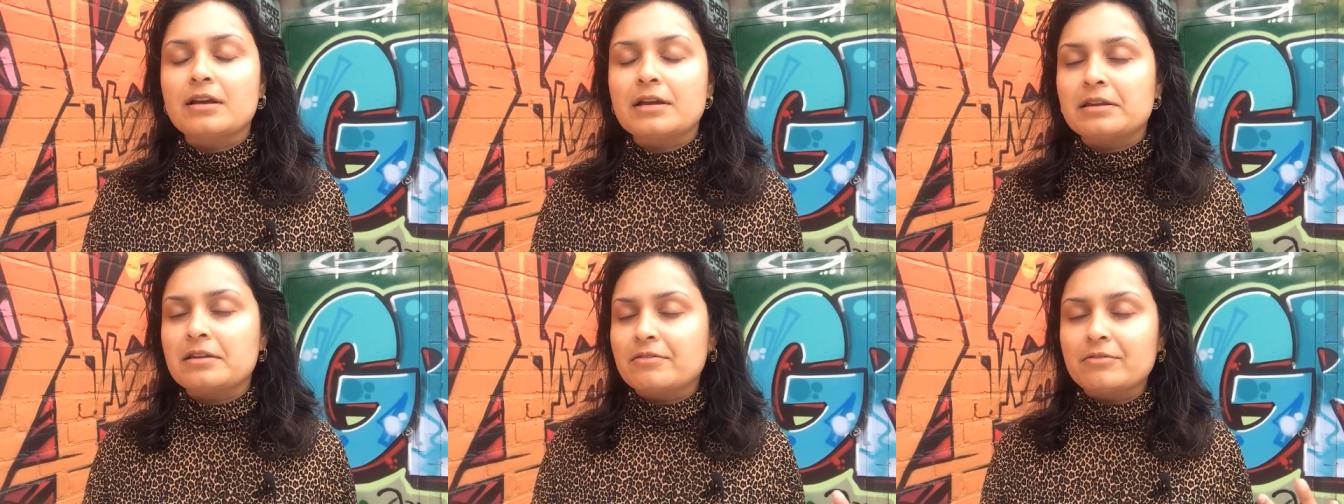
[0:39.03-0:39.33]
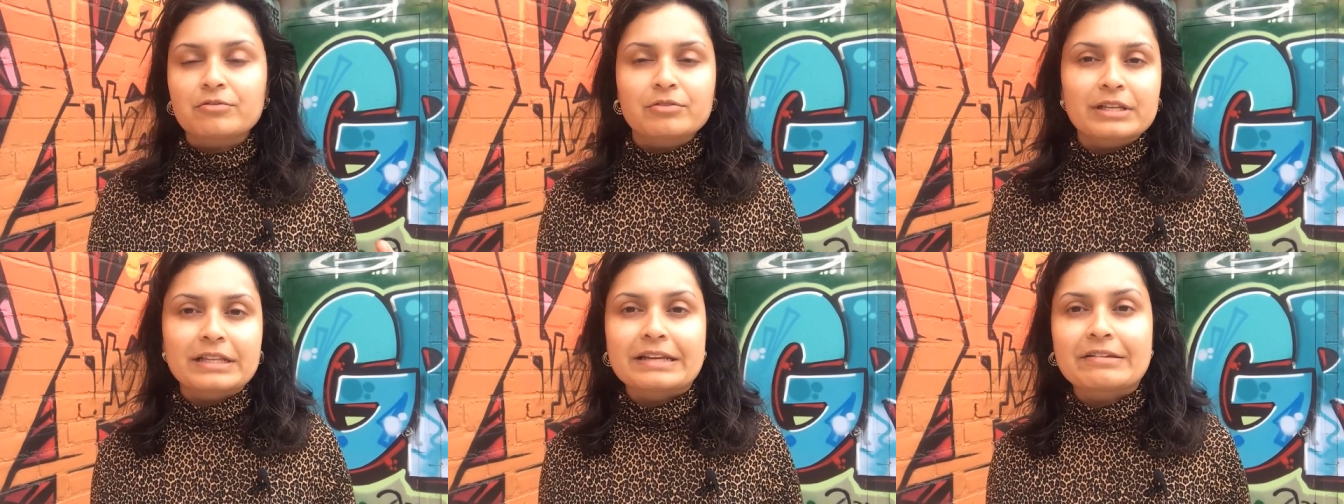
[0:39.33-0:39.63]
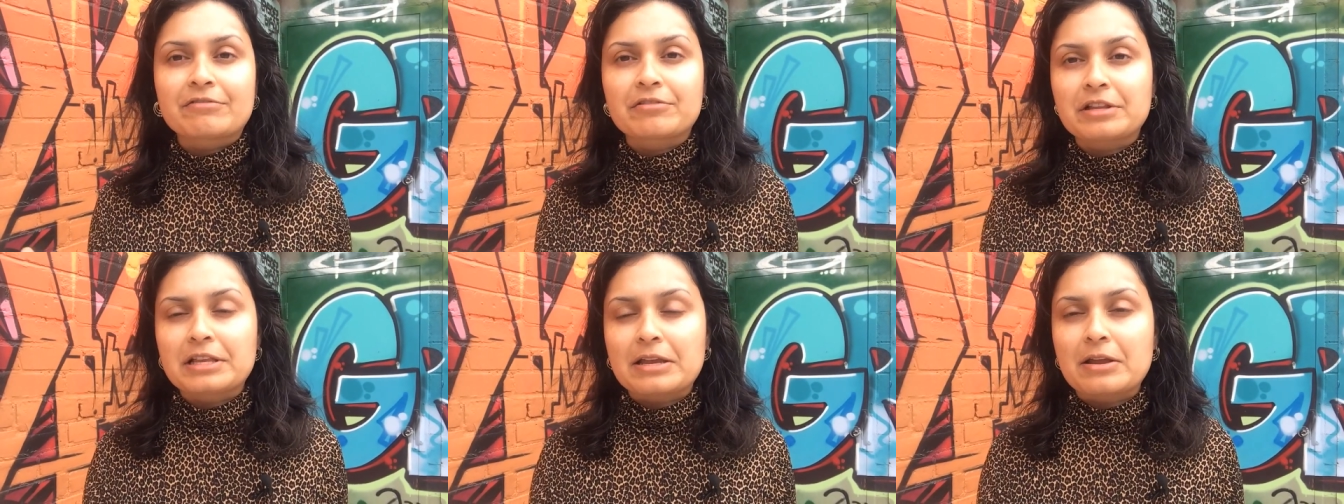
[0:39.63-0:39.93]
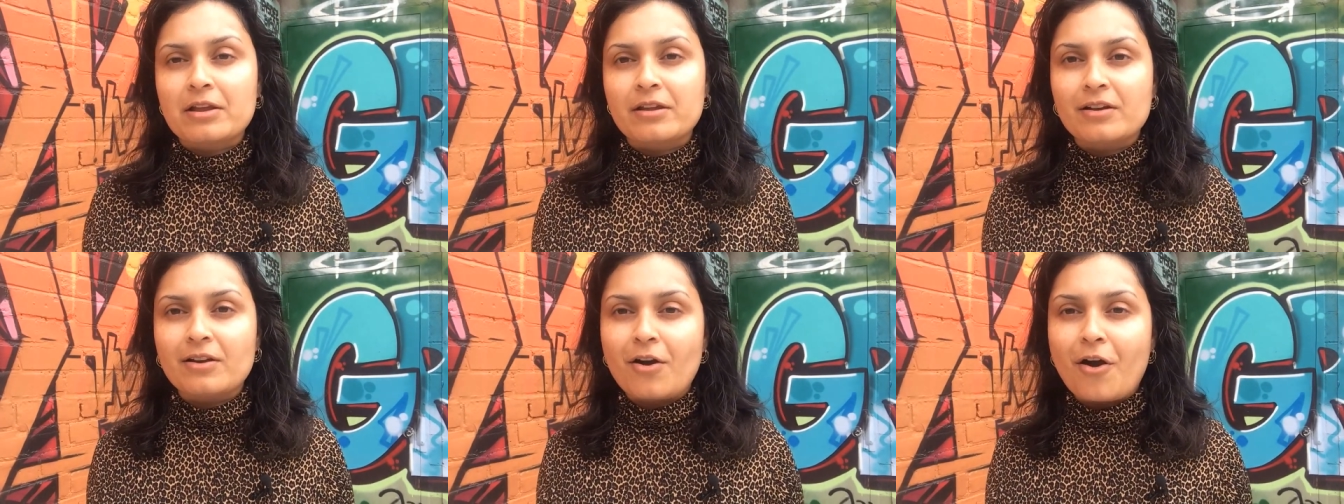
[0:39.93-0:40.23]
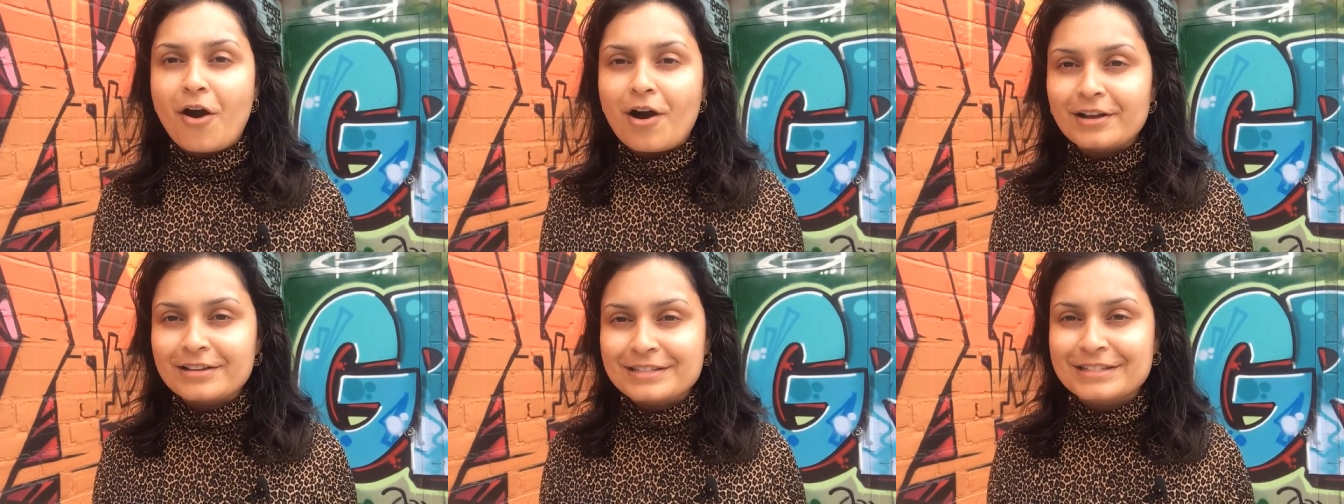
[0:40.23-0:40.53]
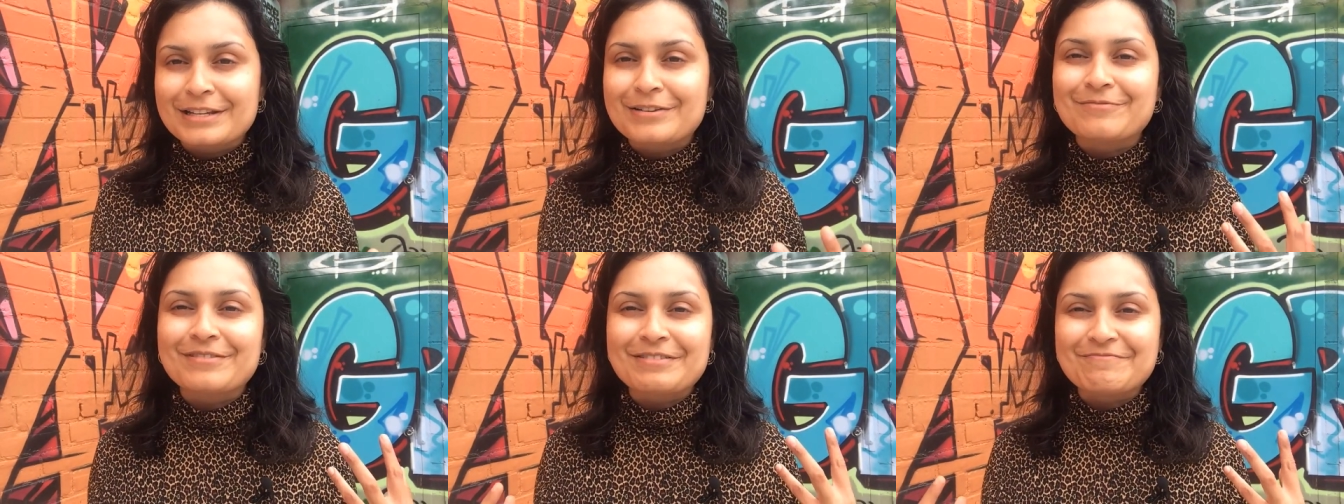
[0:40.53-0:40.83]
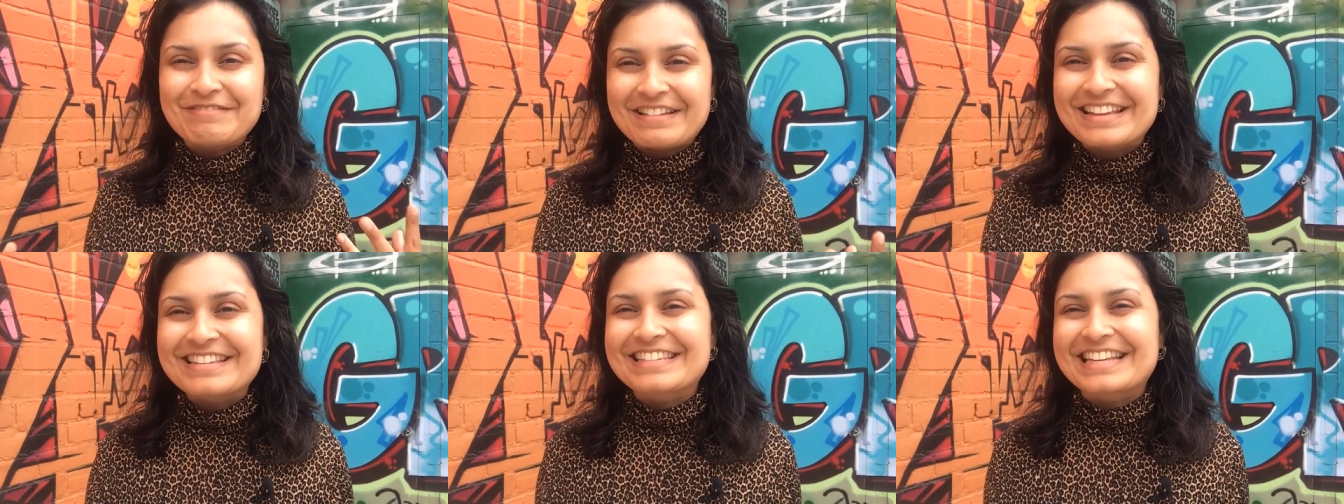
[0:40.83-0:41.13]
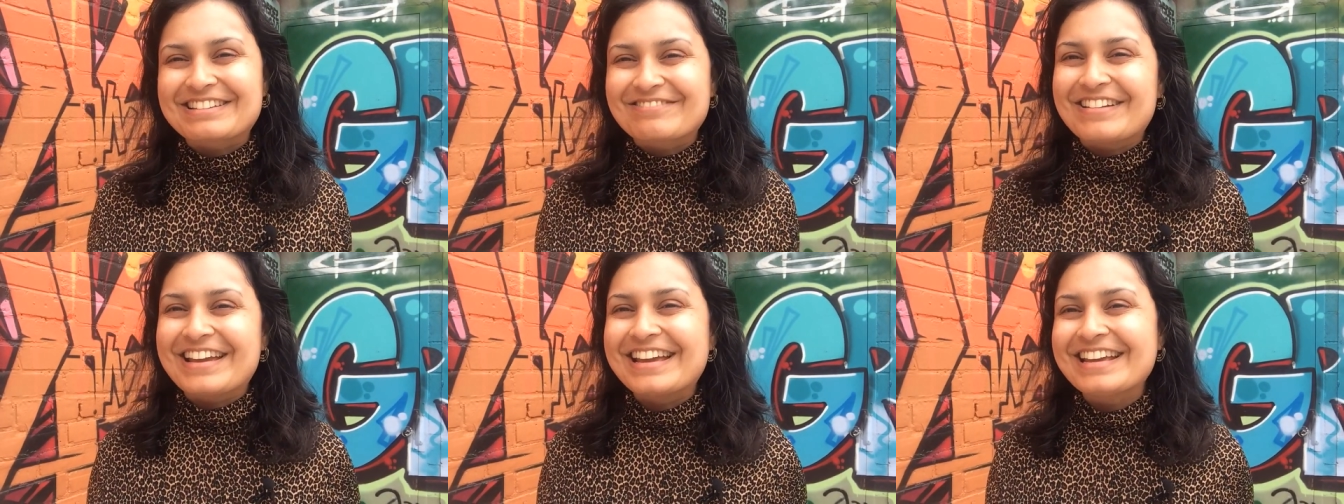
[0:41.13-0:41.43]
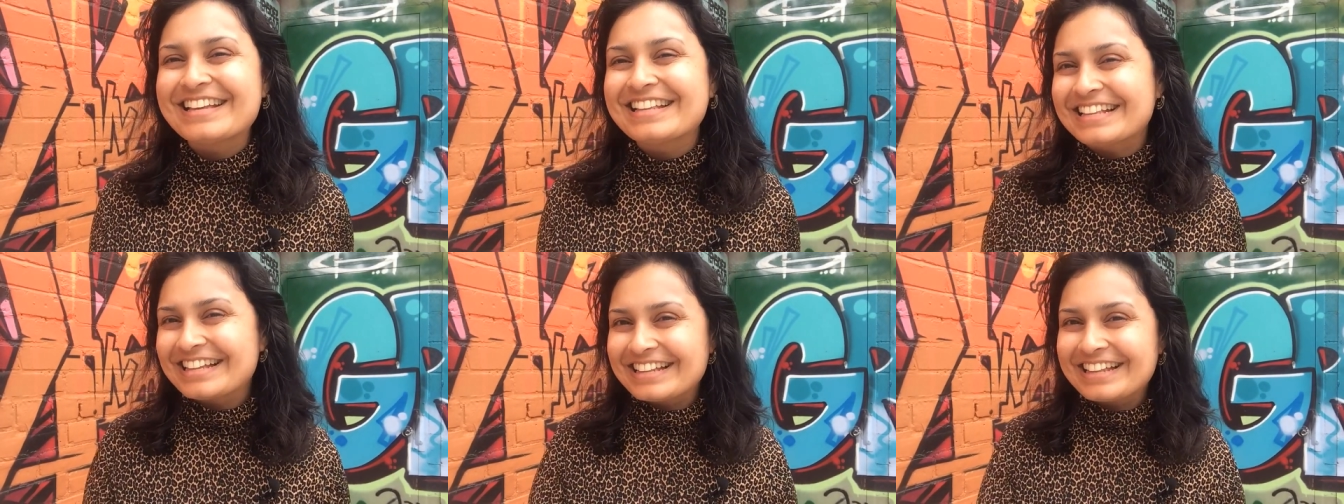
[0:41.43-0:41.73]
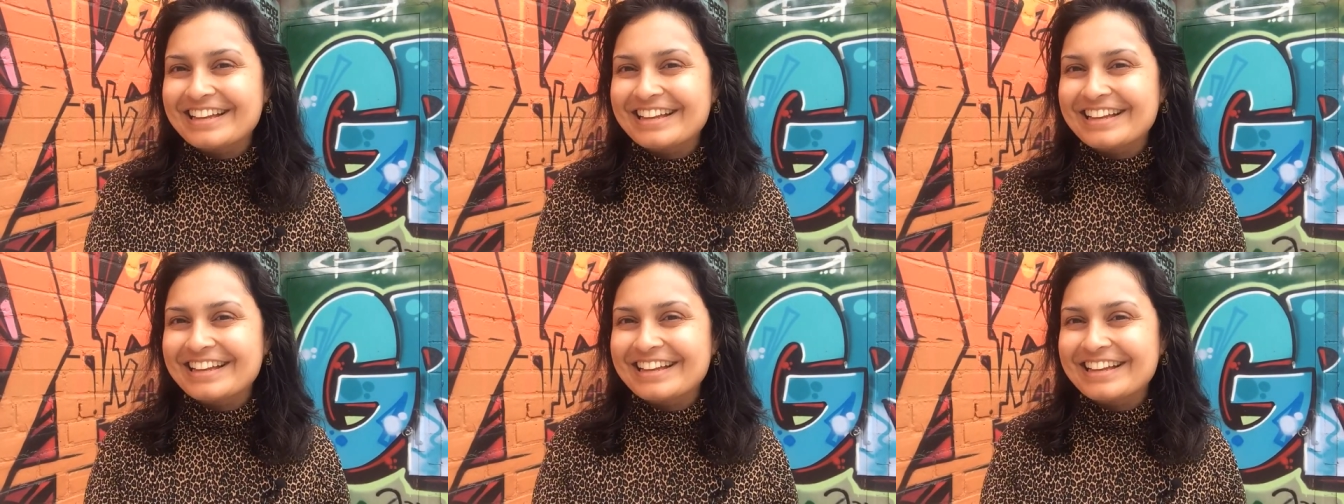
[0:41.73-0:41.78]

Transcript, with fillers: in a really, really awesome, amazing way,